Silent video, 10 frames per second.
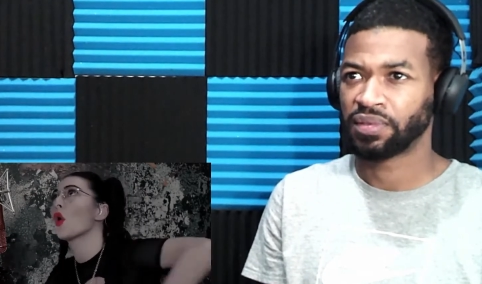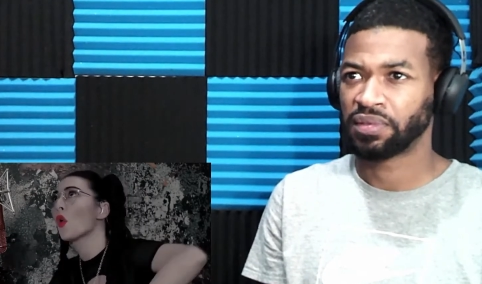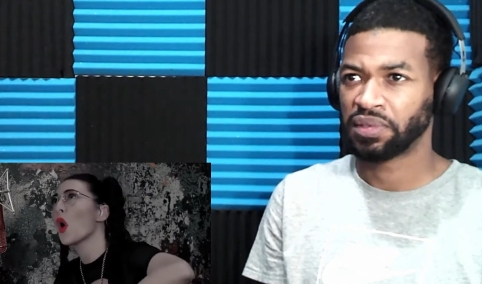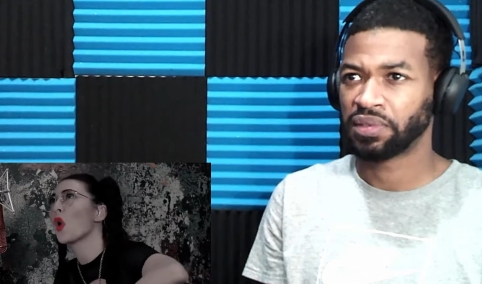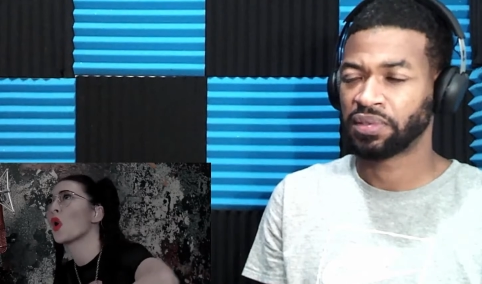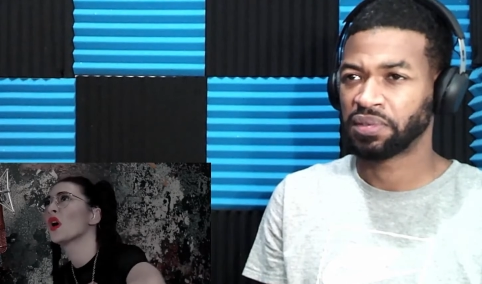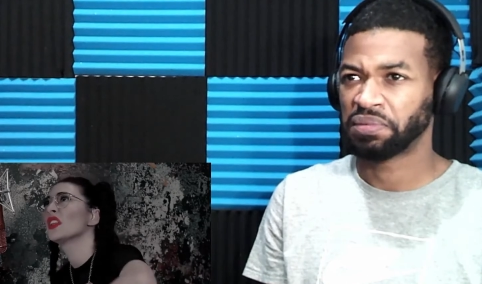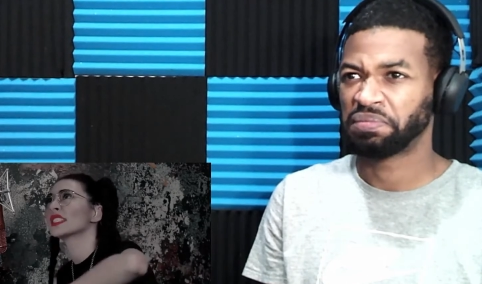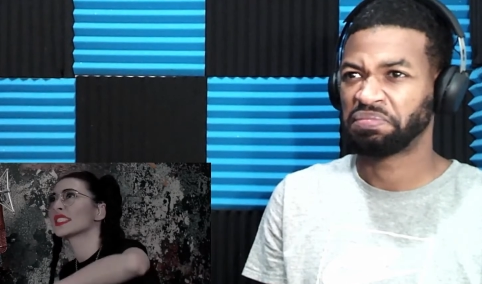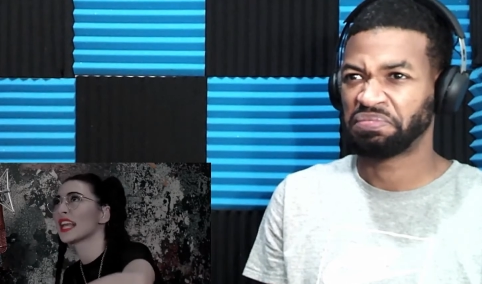Speaker 1: Woo!
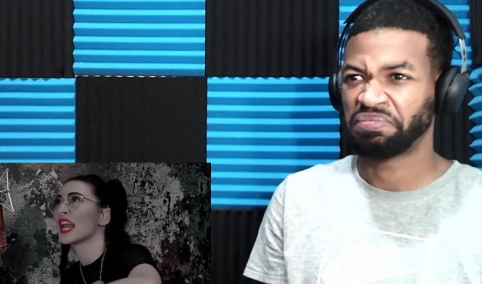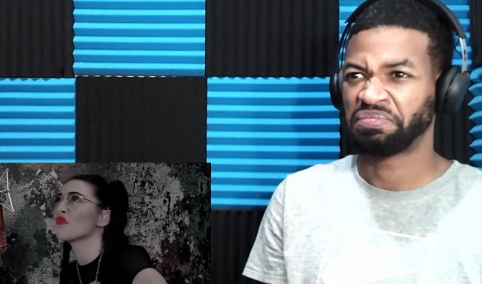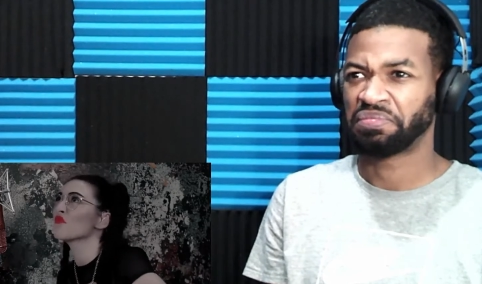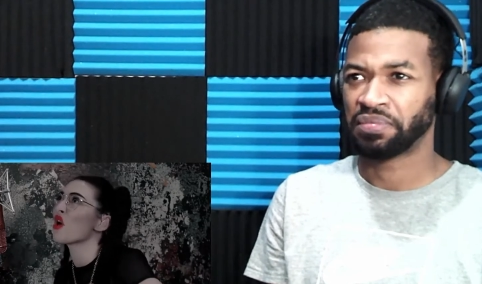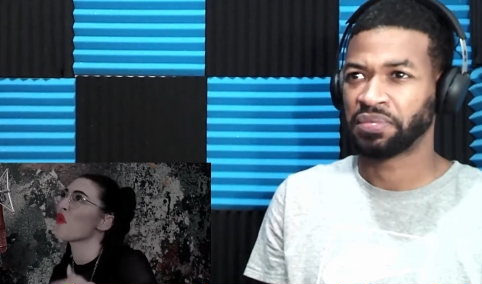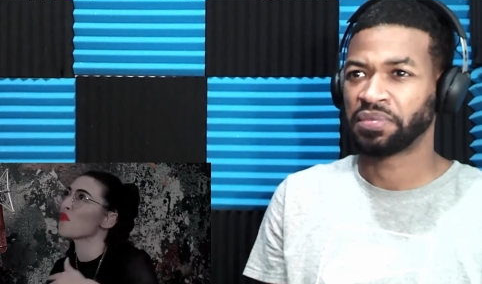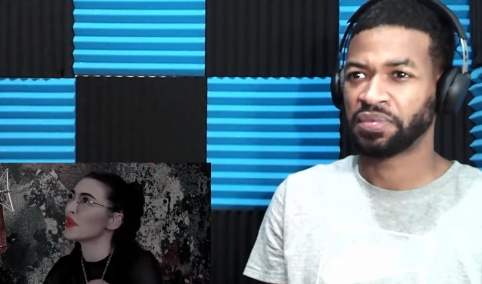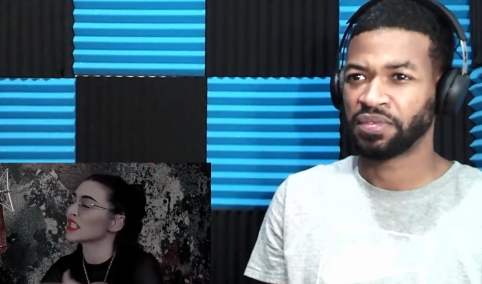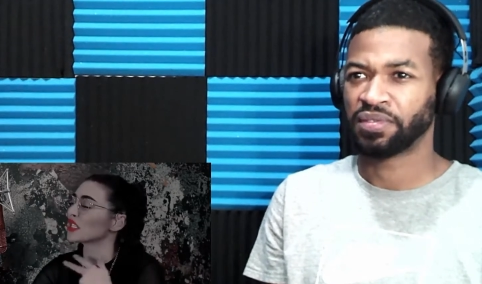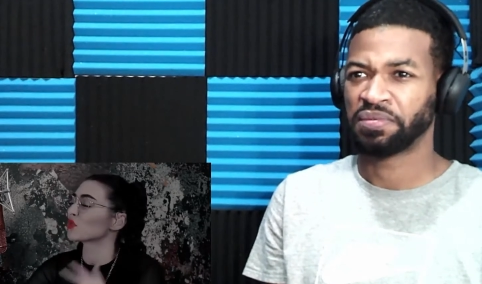The same old
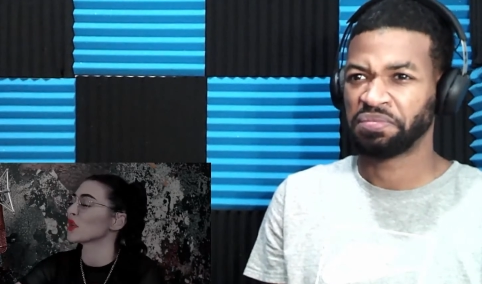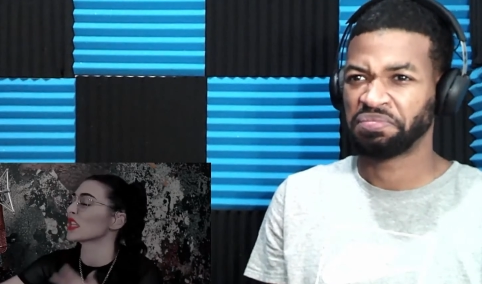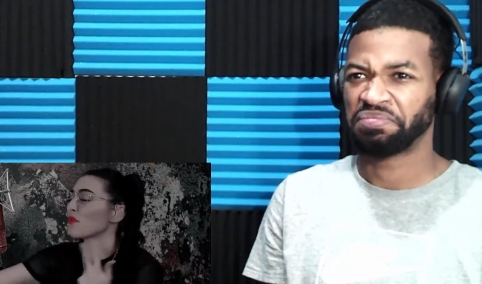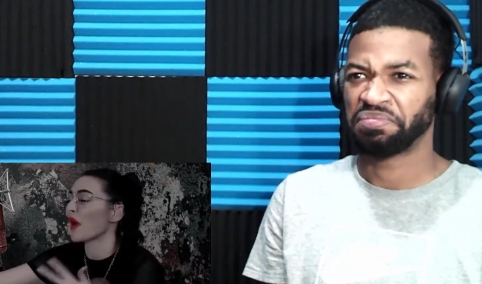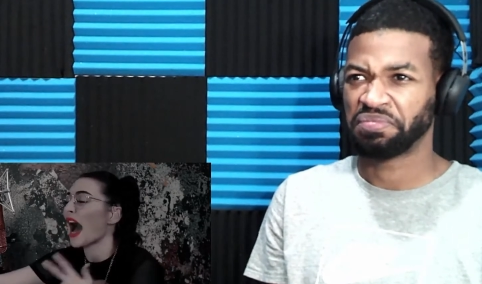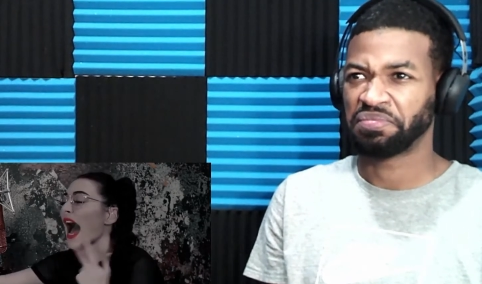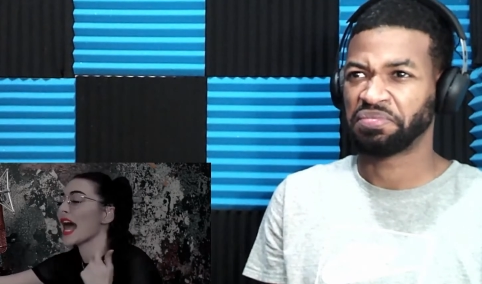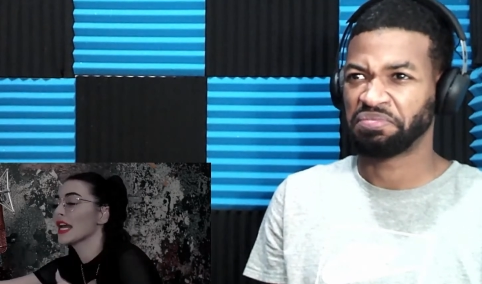bitches with the pot.